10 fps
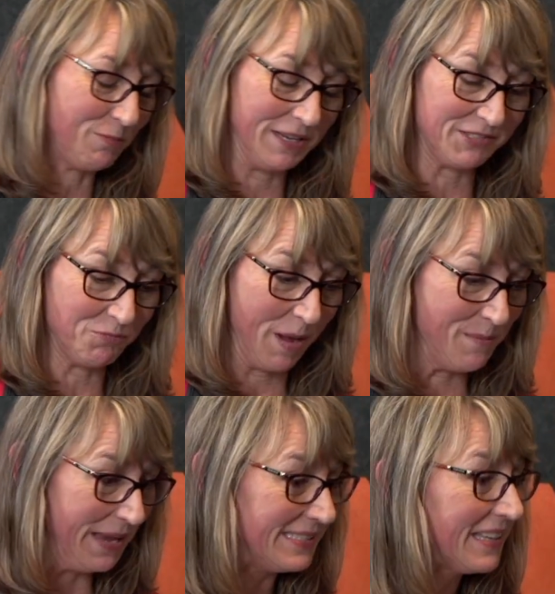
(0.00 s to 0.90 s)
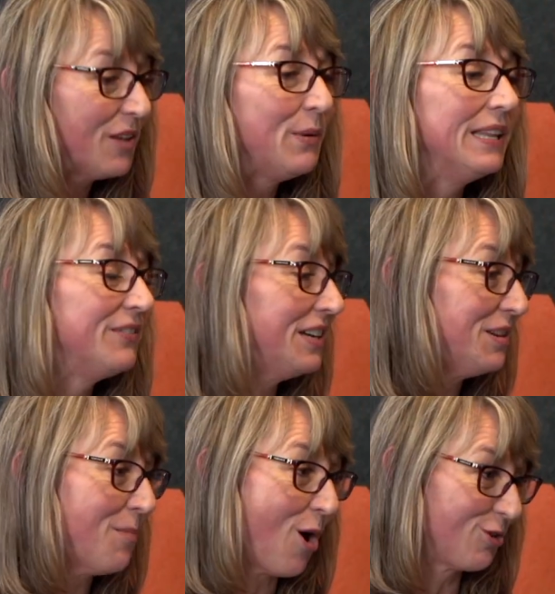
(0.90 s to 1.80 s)
It's amazing that we live in a
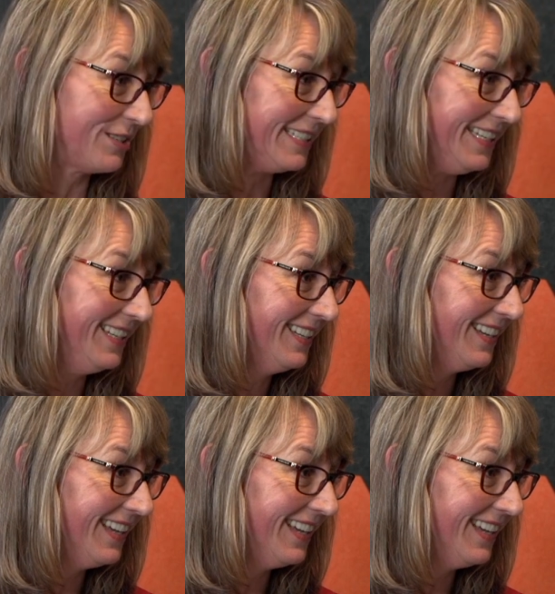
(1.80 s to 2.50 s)
democracy